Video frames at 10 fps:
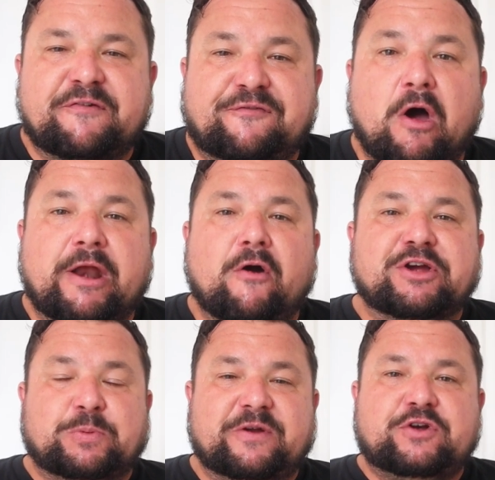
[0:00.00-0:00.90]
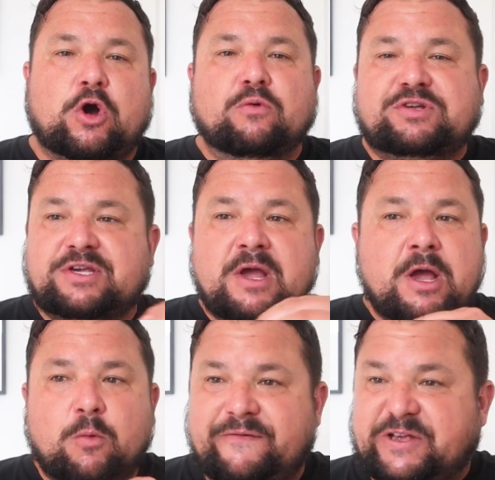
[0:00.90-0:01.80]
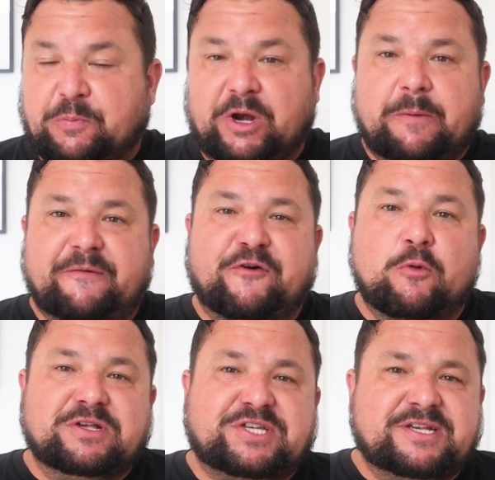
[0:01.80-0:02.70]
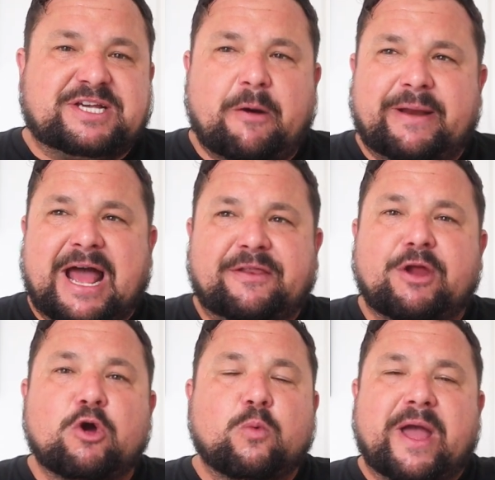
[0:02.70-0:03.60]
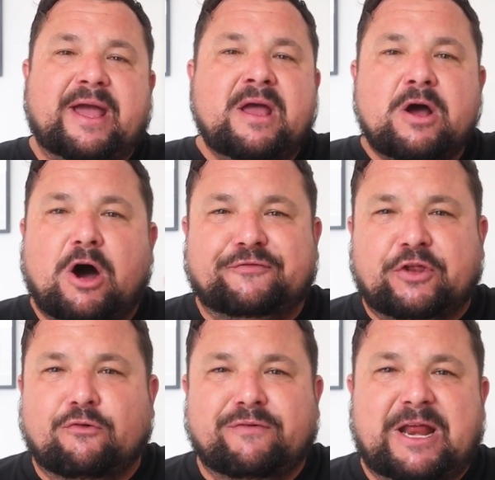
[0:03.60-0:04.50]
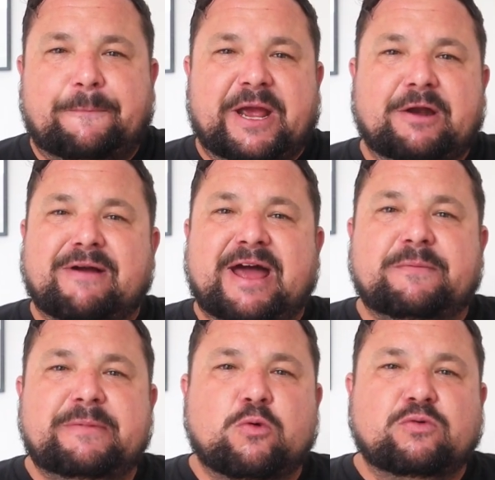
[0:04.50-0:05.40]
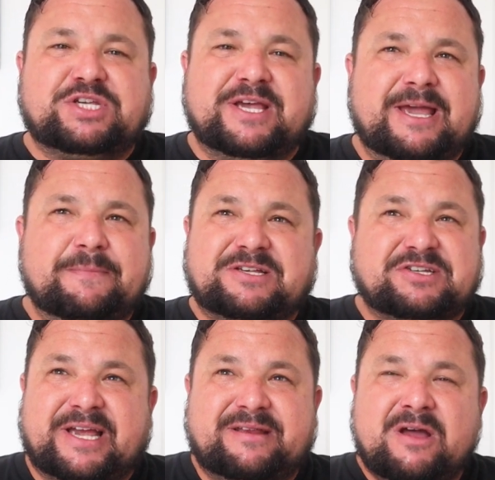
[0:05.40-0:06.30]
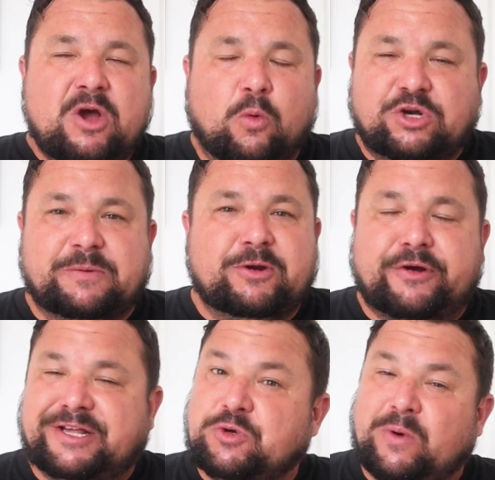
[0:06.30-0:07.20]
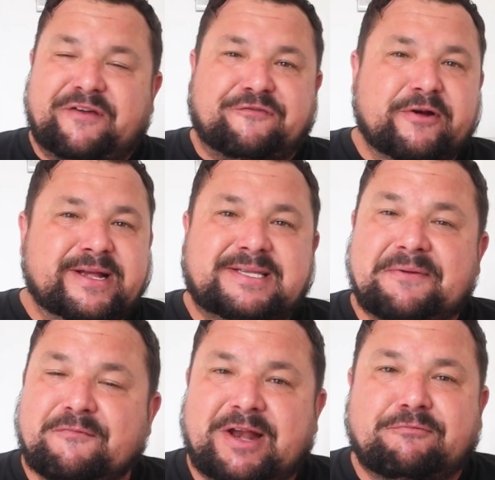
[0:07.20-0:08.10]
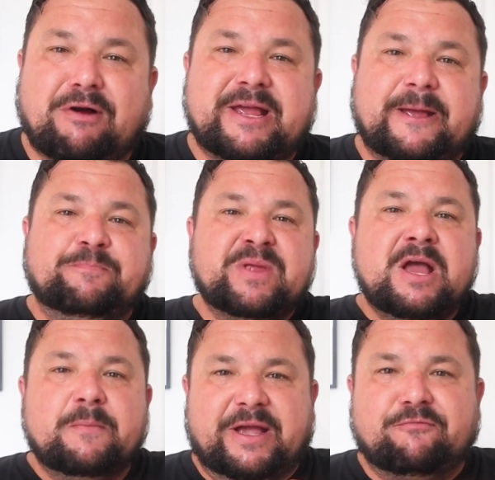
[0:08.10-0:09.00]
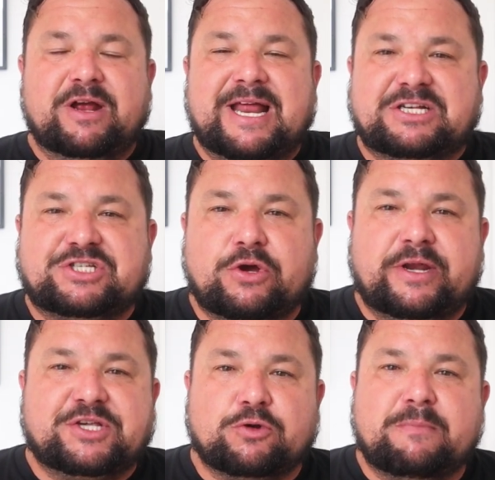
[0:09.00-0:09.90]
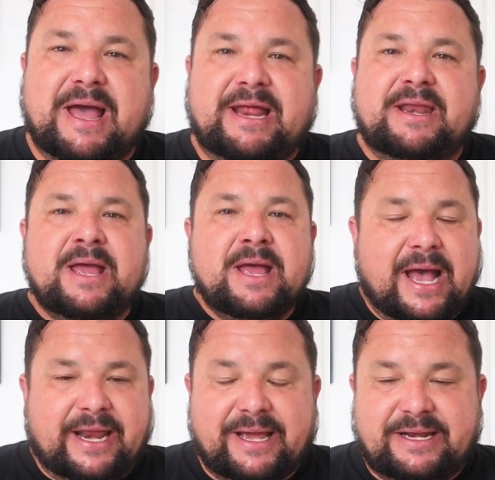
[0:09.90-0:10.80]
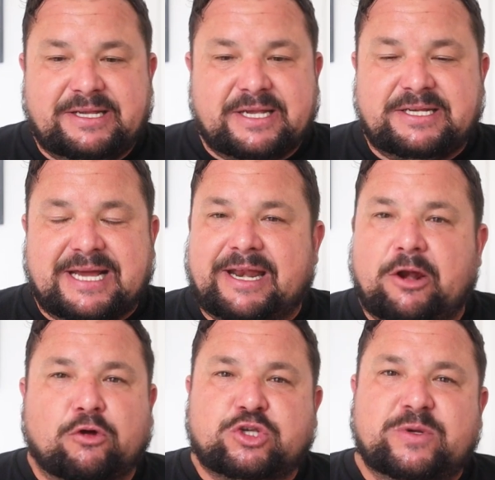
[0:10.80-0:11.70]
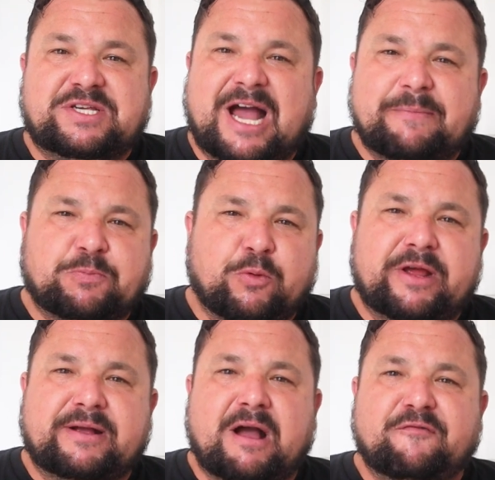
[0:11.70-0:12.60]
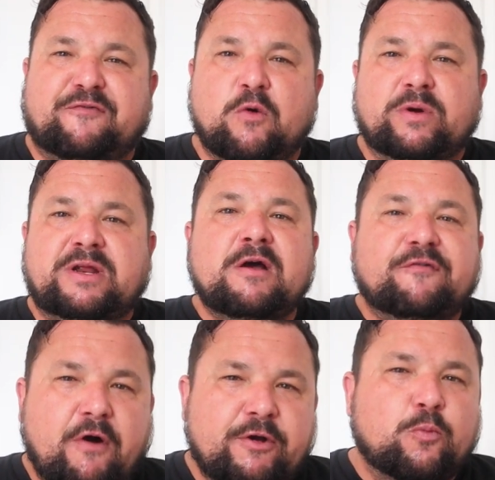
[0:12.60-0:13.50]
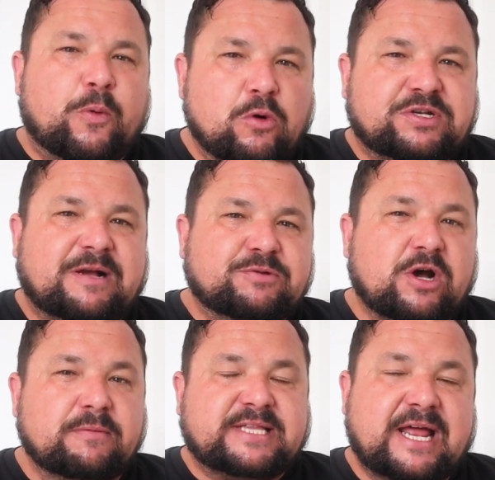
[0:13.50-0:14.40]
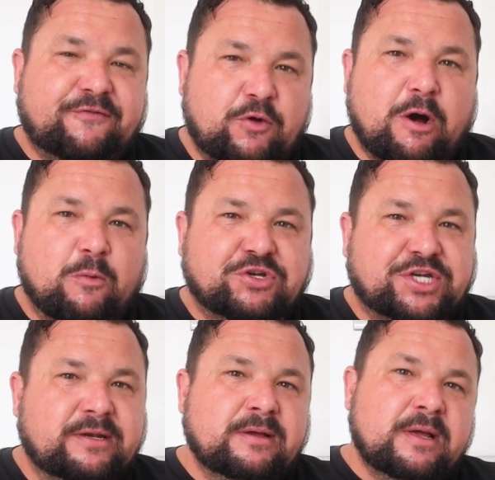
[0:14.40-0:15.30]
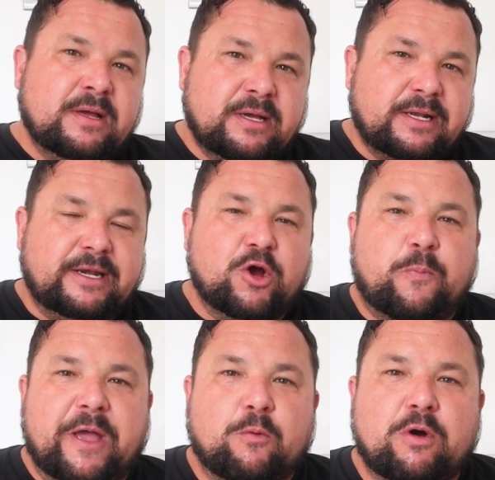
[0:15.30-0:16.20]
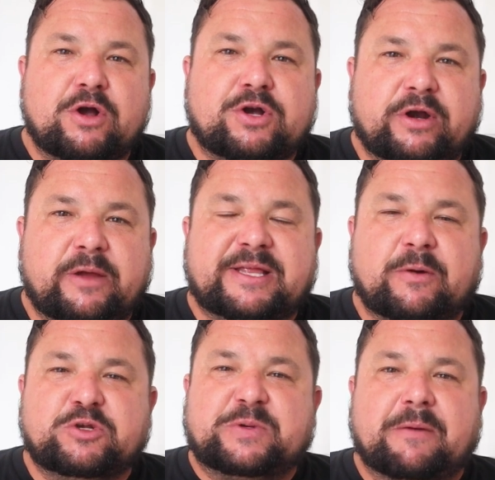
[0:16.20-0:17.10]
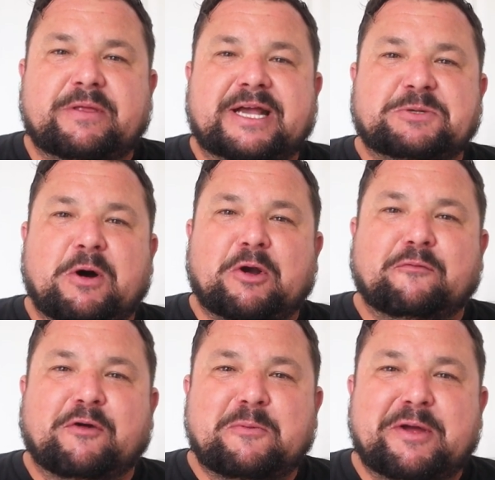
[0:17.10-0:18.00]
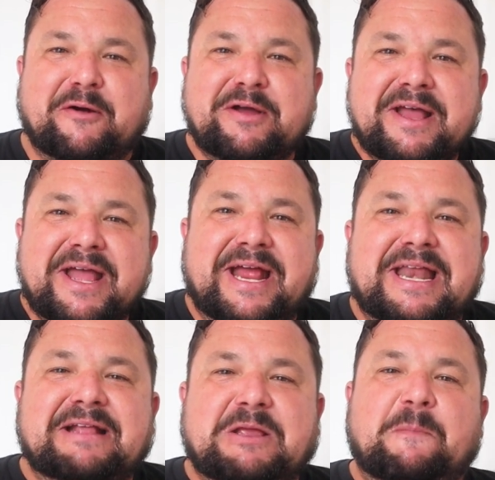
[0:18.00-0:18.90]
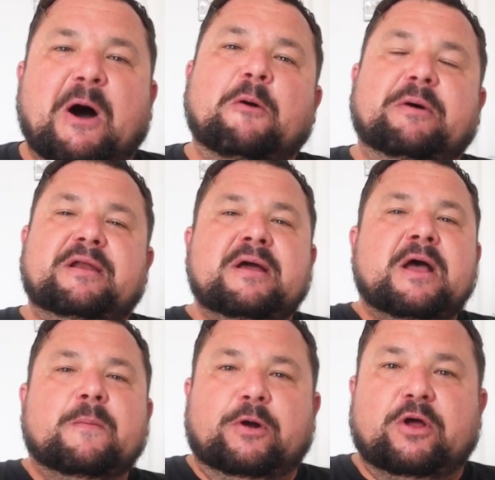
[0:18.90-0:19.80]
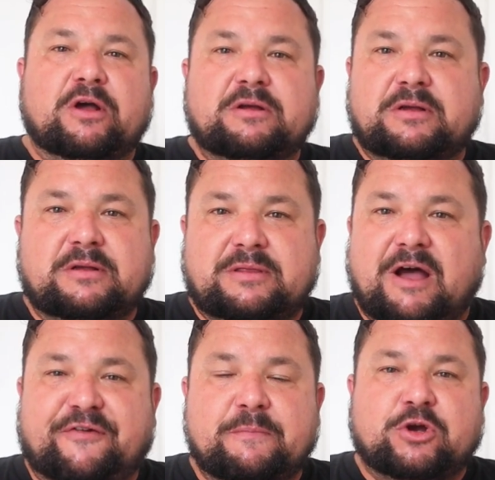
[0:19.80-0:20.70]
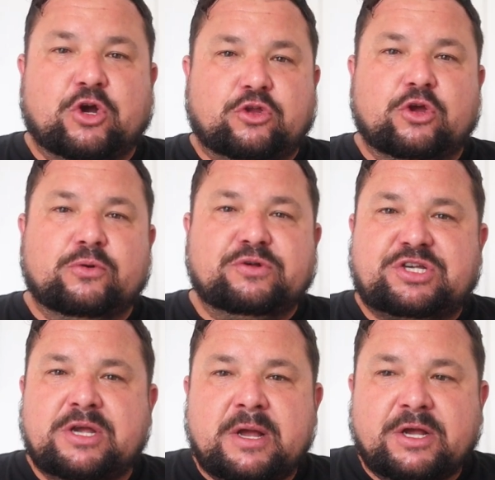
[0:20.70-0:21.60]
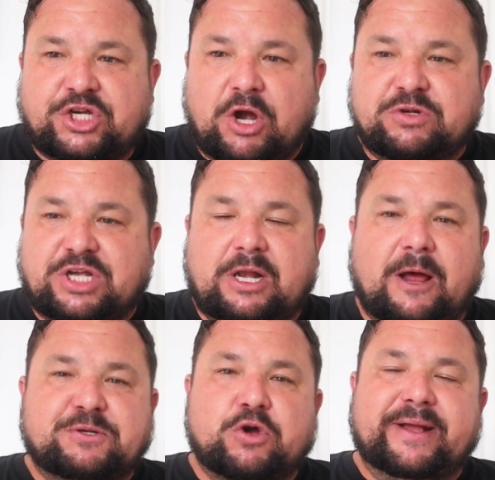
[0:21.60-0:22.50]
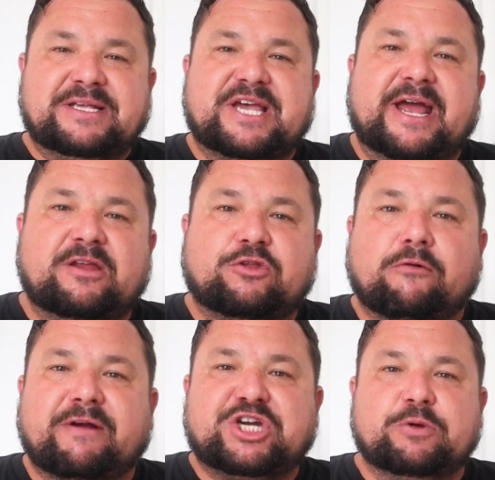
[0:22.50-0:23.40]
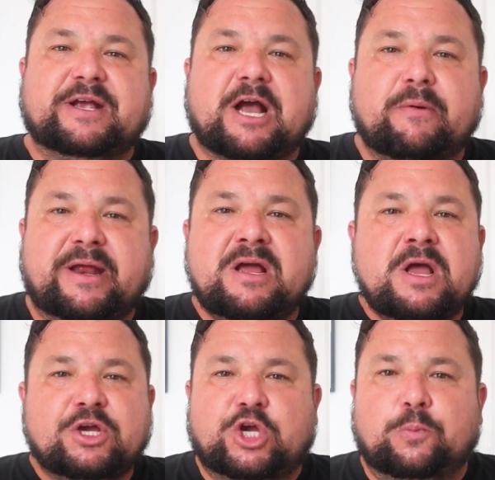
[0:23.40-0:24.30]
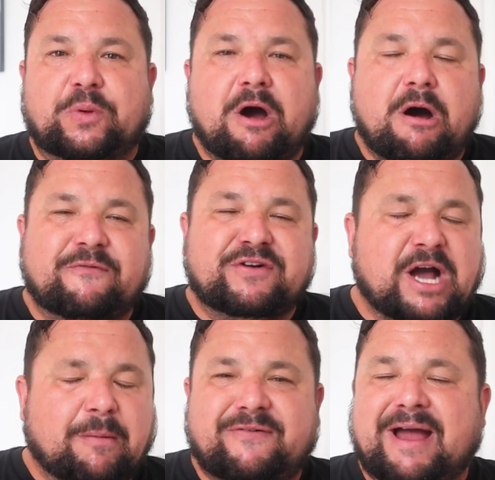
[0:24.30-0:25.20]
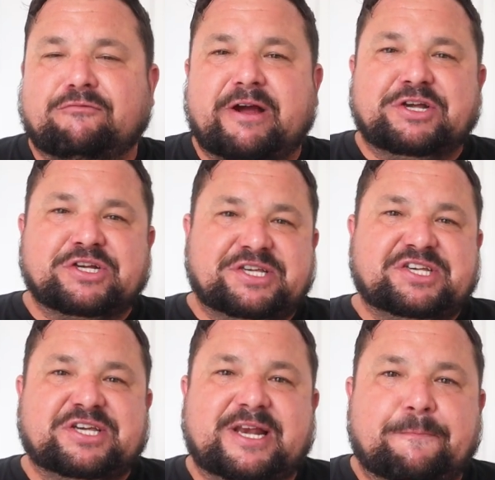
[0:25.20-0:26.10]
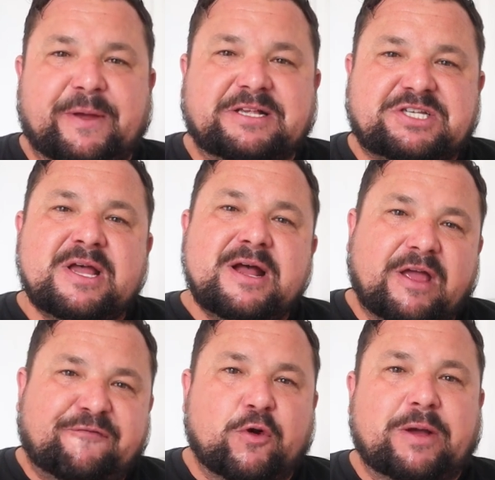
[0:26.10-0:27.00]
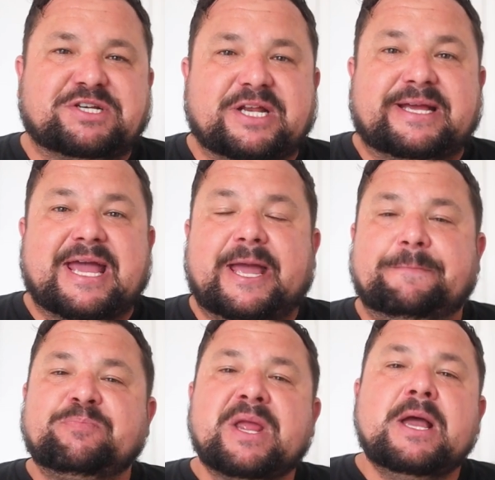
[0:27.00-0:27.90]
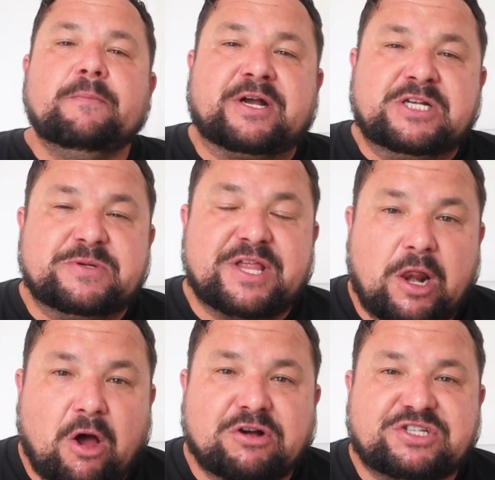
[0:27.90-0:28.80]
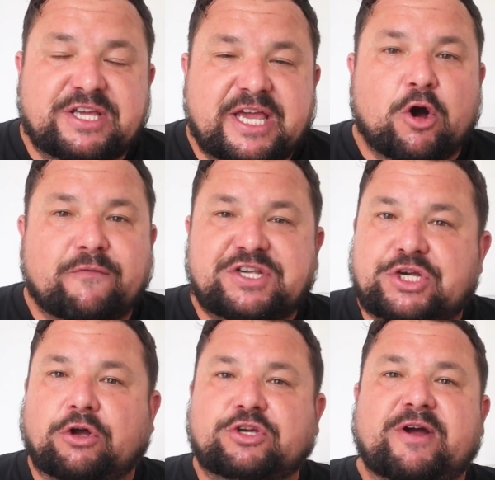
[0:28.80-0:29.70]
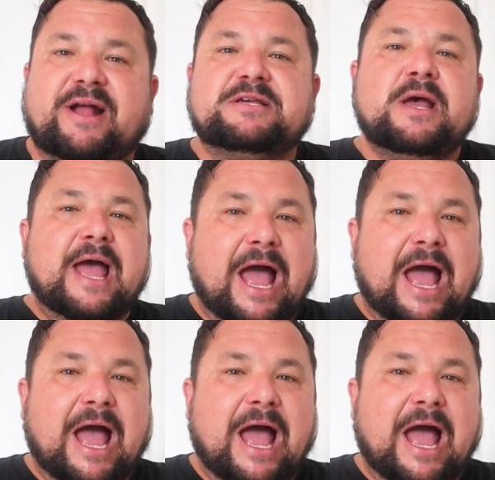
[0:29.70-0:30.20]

The Flying Irishman, of course, with his brilliant performances coming out of nowhere after not really being around the Mill team. As I said, watched him a lot in the 23s, didn't really rate him, but he really has turned into a man and, and he's, he's added a lot to his game. He's brilliant going forward. Final ball sometimes, Dan, if you are watching, little bit of work on it. We don't want you to become the next Mahlon Romeo in that department. But look, nothing but good news. Shows the club's got intent, the direction we're going in. QPR with a couple of outrageously silly bids. They thought they was going to get him because he was in the last year of his contract.